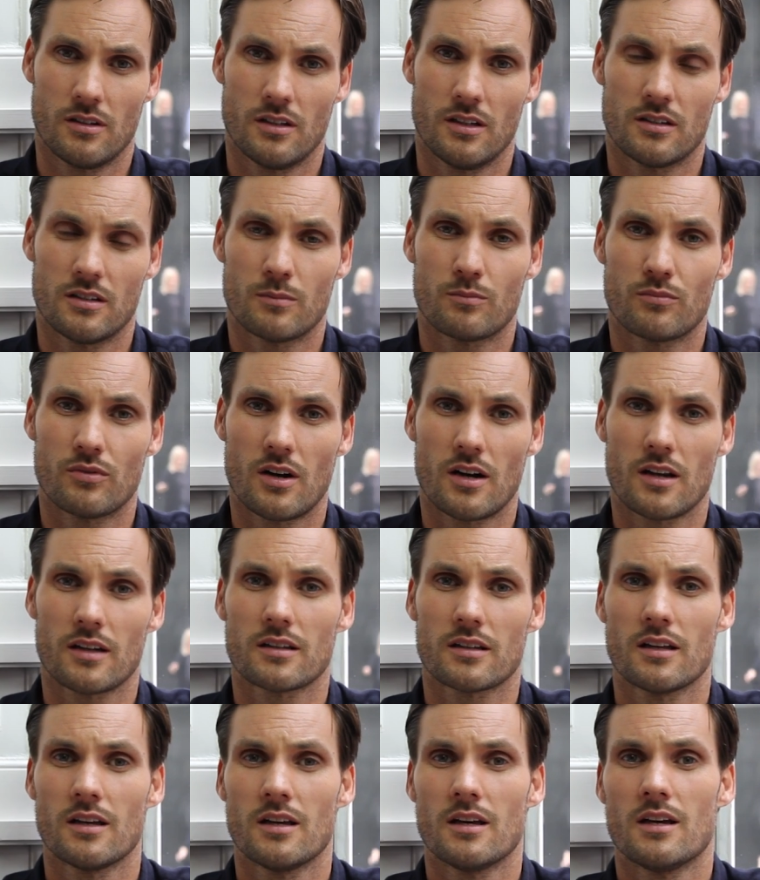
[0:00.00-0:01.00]
It's a
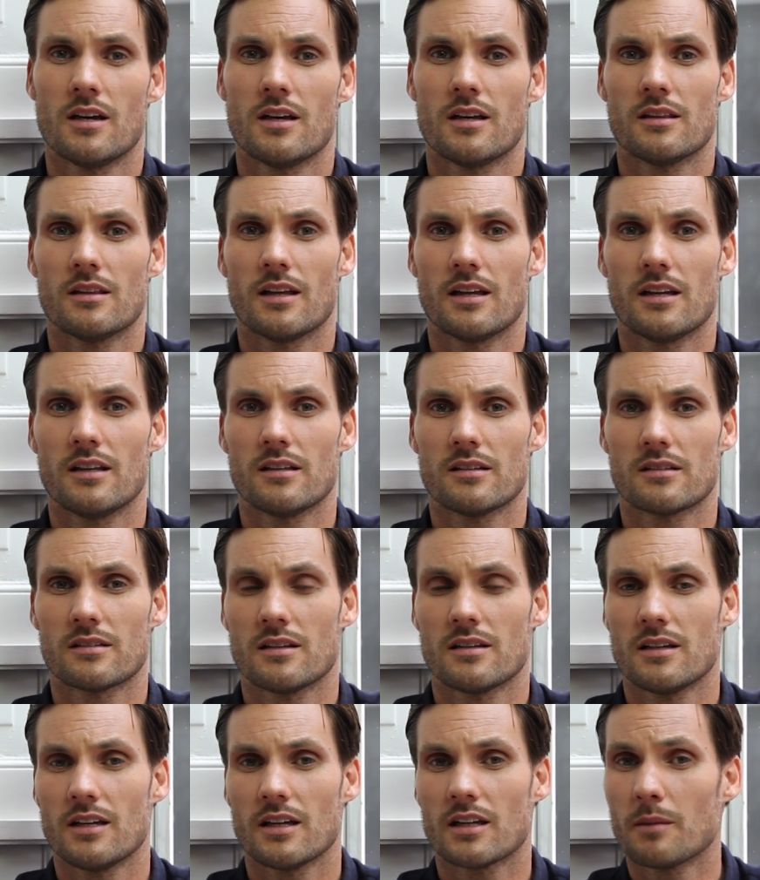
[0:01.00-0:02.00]
product that
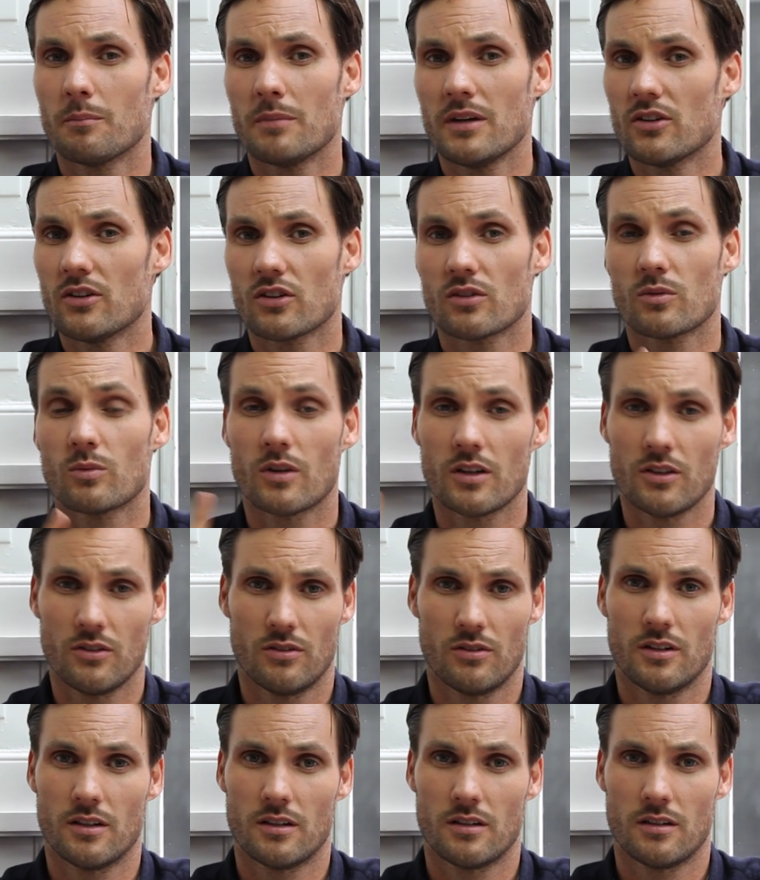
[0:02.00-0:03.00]
it can be just one
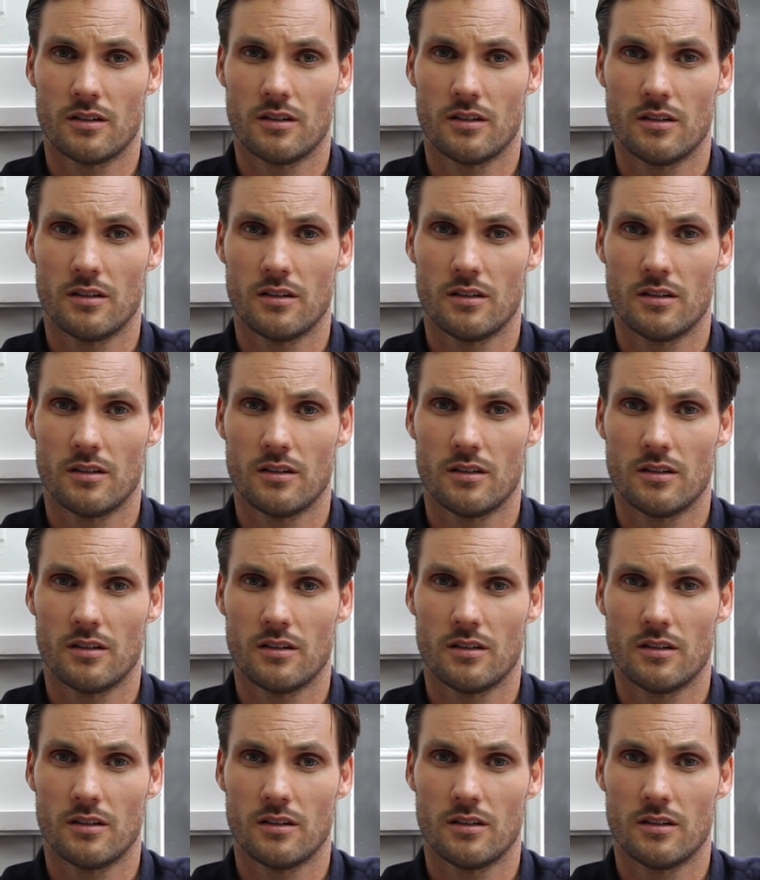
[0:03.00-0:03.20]
unit